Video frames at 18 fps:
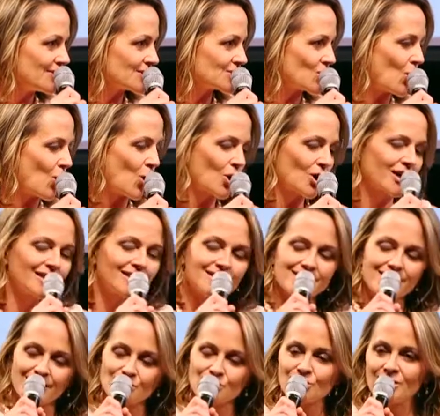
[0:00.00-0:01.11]
this
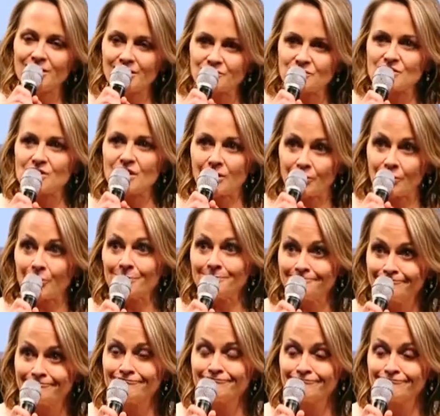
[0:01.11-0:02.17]
organization gets thicker.